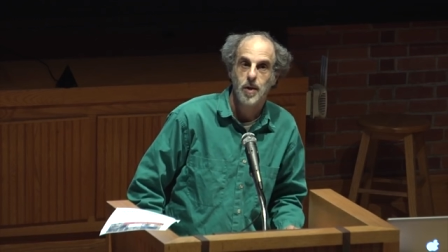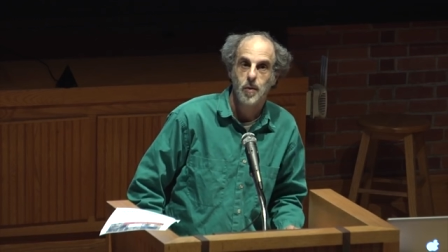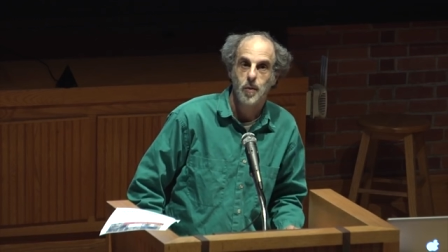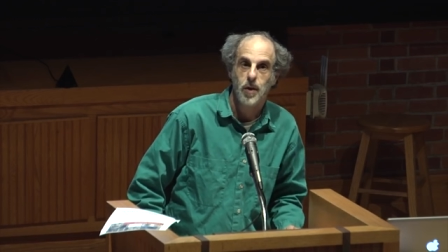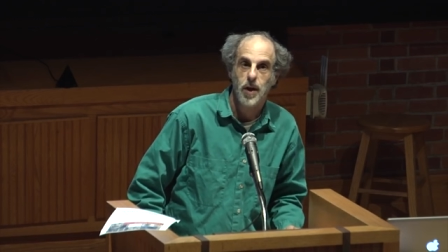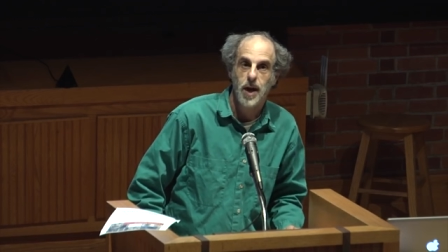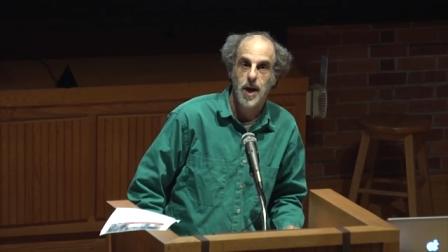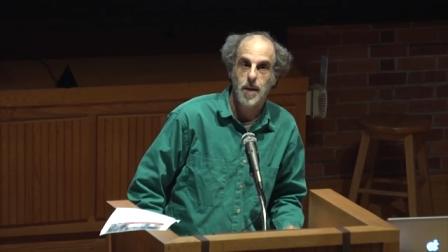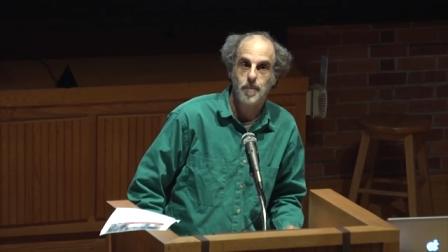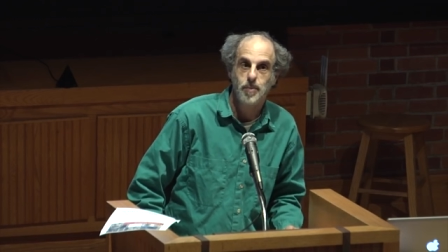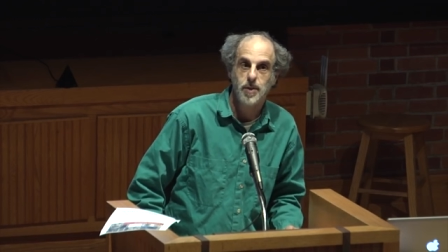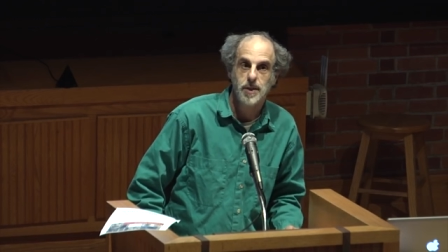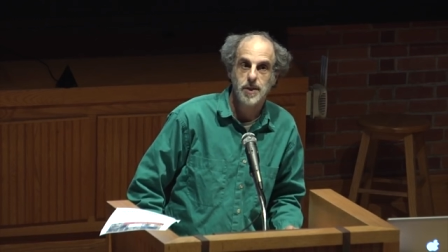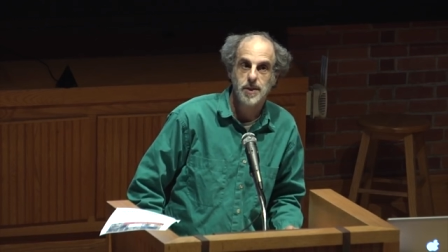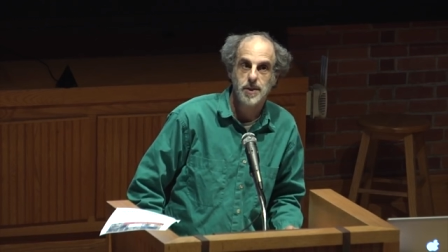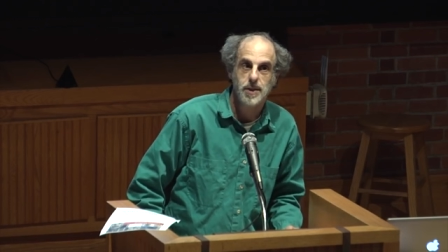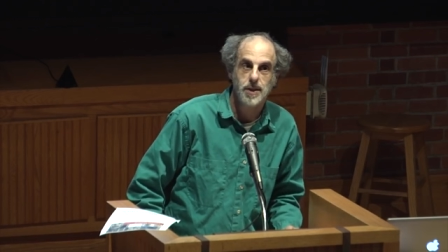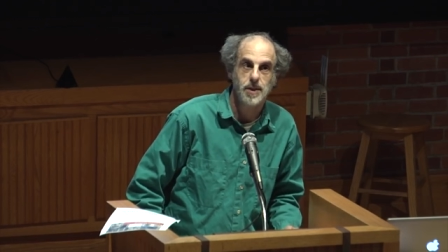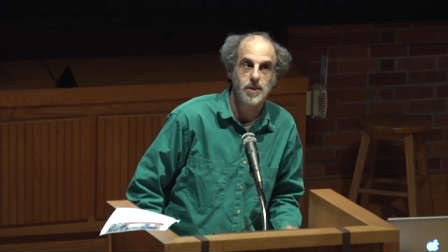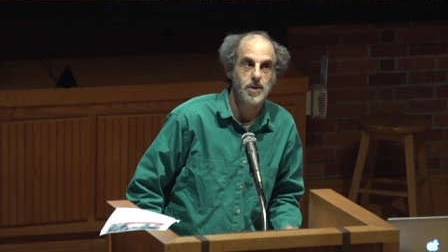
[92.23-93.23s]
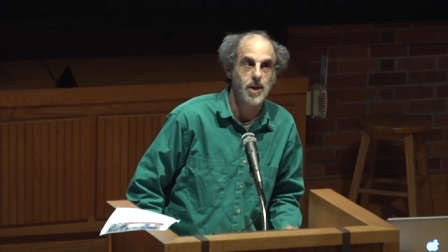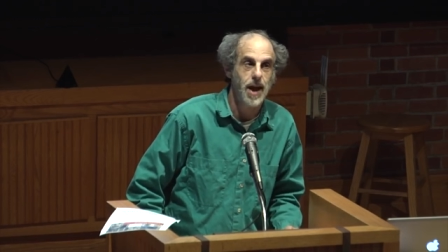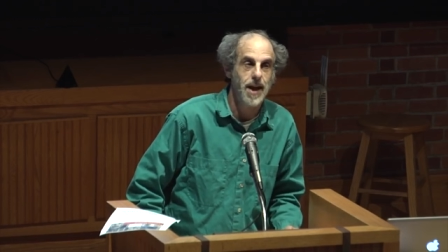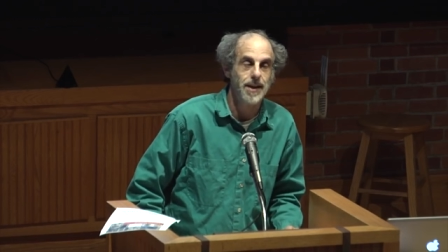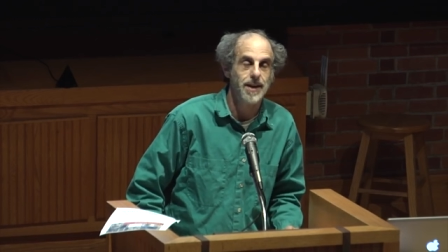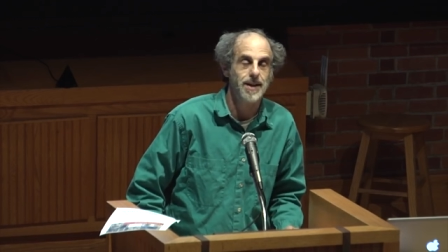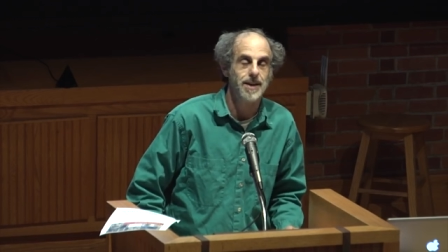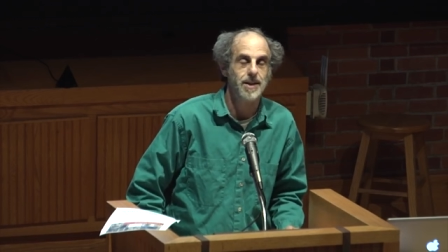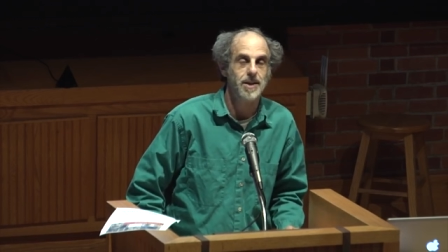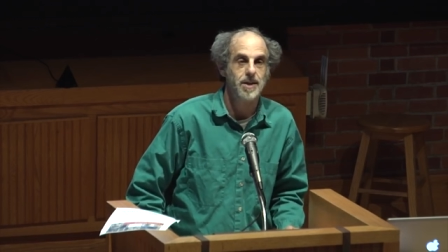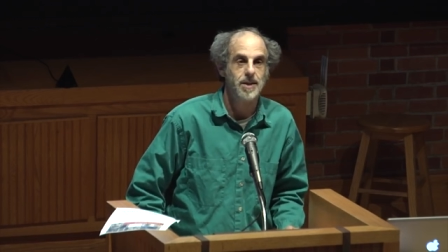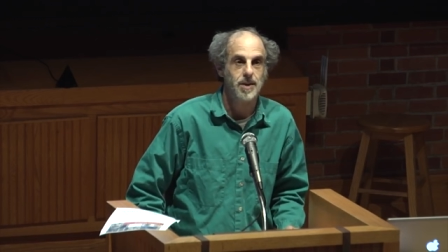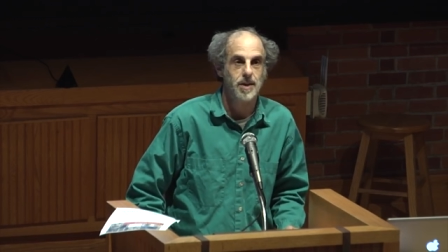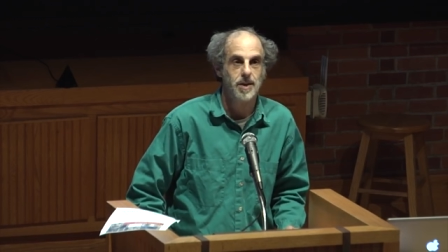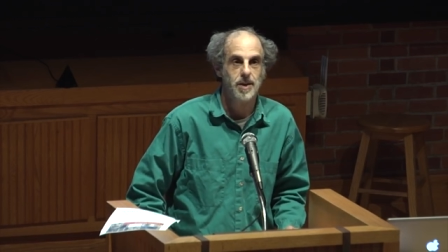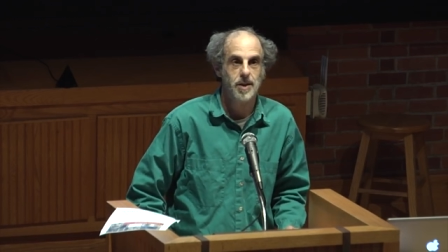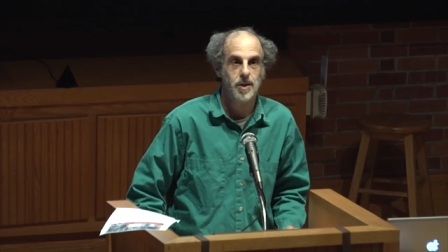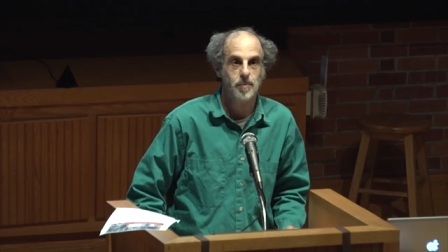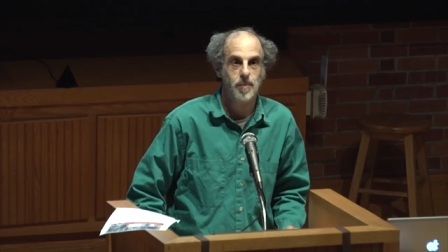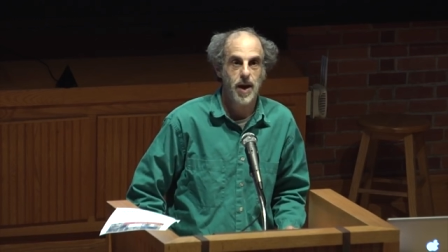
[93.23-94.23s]
When I happened to see Lenny
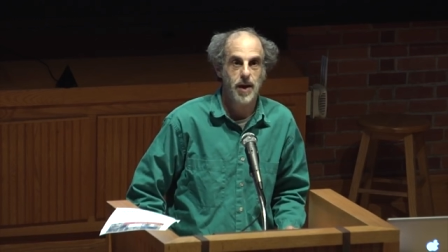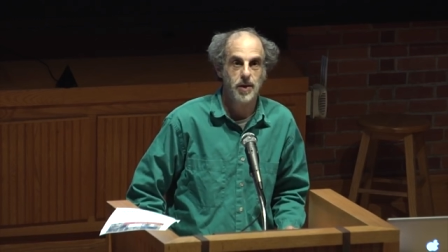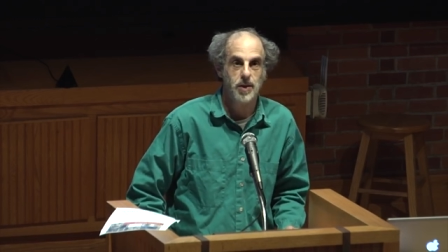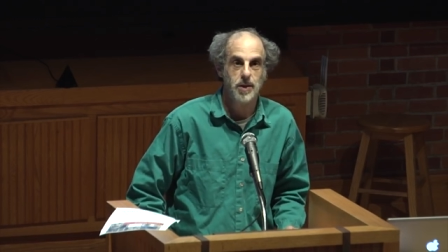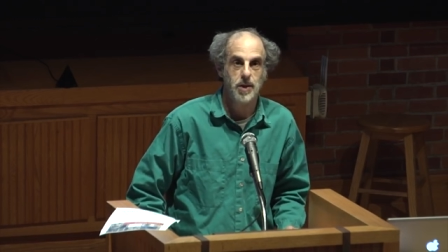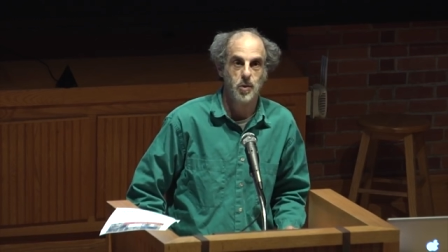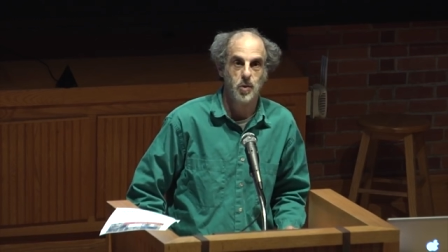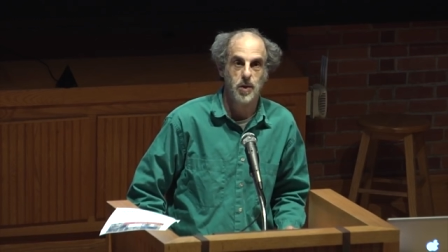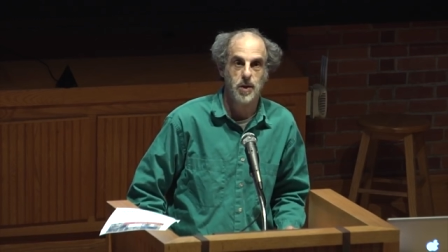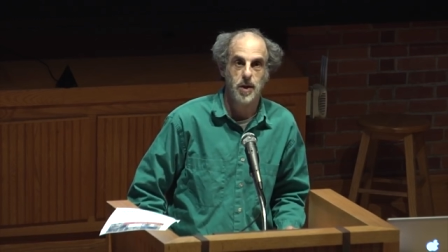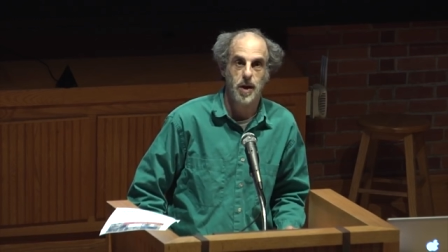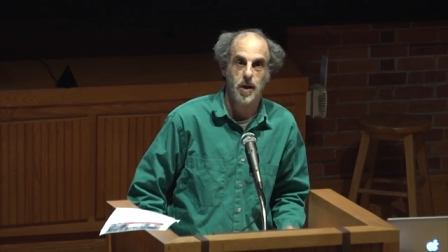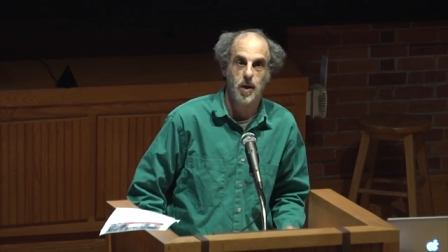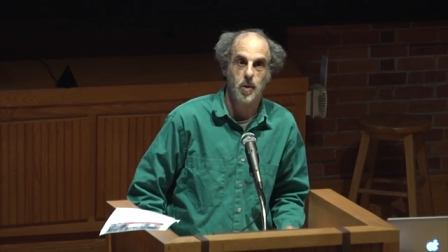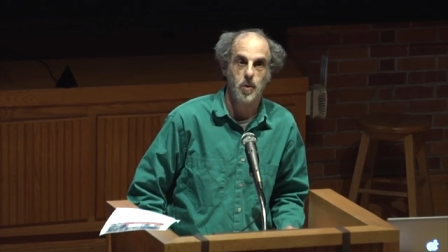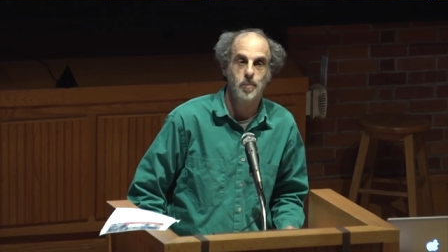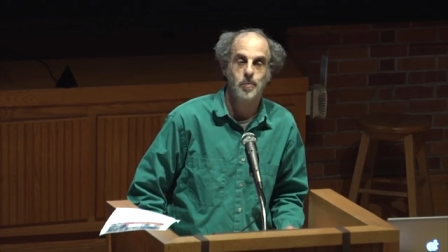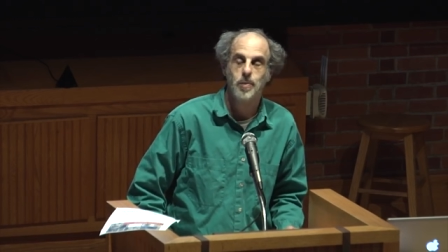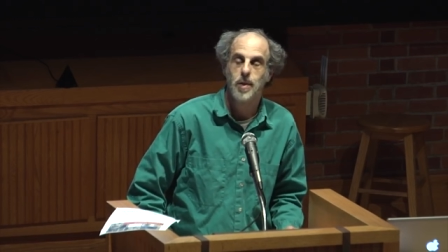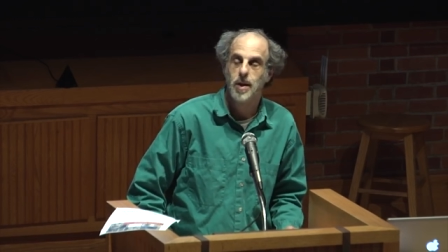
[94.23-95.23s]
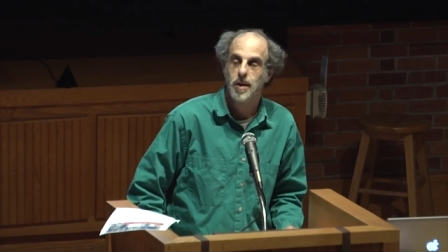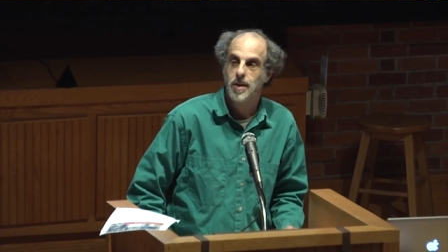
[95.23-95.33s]
uh, about a year ago